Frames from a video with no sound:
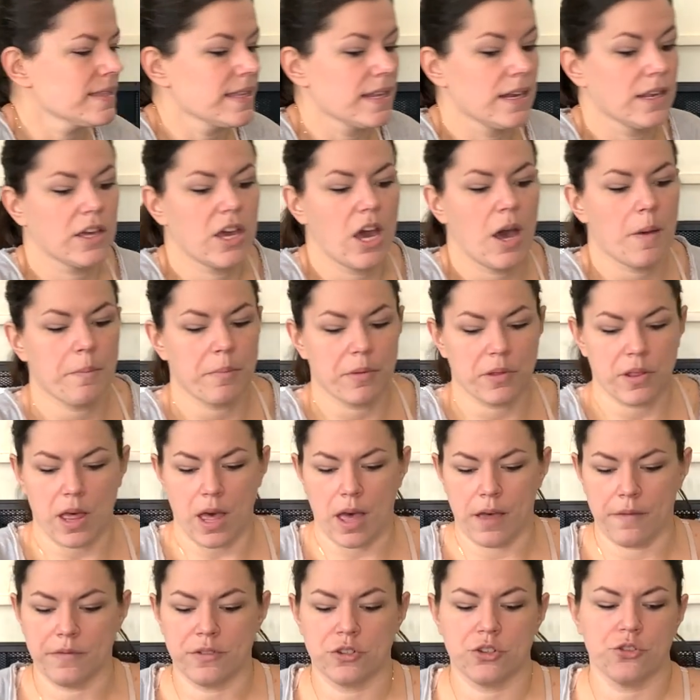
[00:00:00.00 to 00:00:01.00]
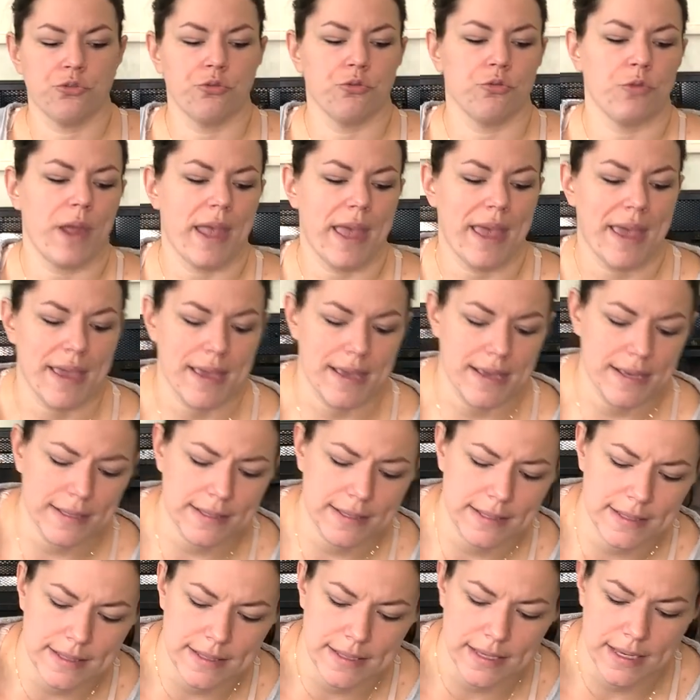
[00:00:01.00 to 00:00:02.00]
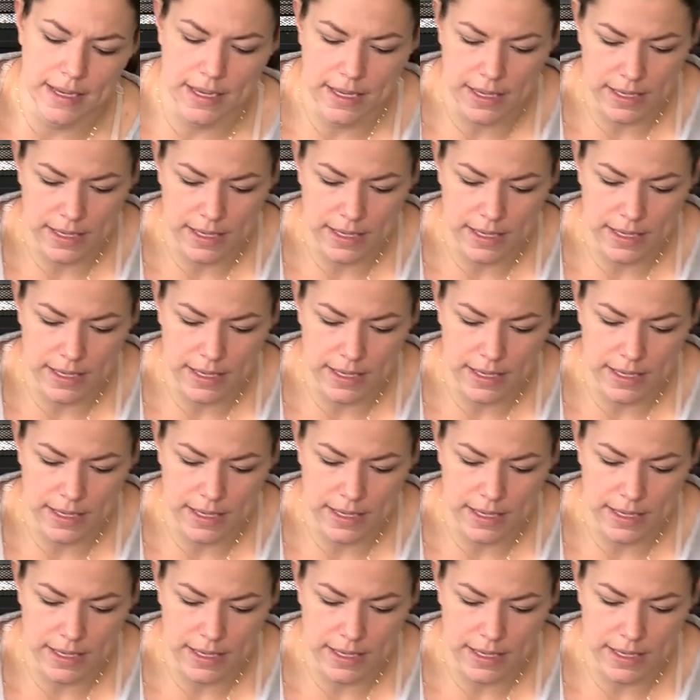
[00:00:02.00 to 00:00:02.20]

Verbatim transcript: and a couple of trays.